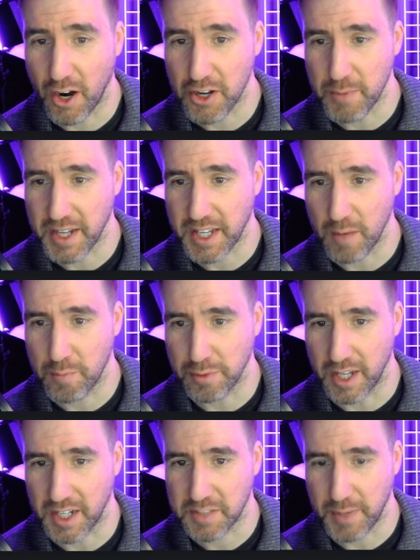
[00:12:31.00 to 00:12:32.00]
you might get
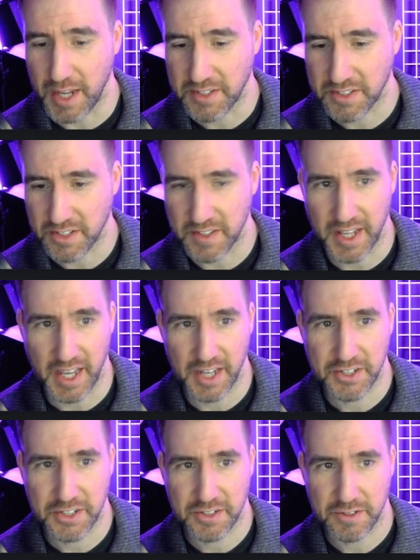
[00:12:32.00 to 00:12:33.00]
blank spaces on the
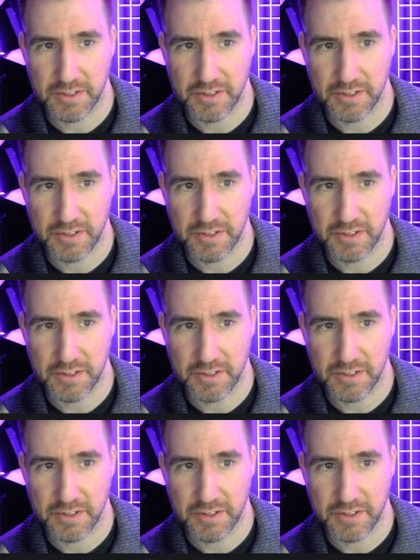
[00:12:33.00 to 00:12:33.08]
edge.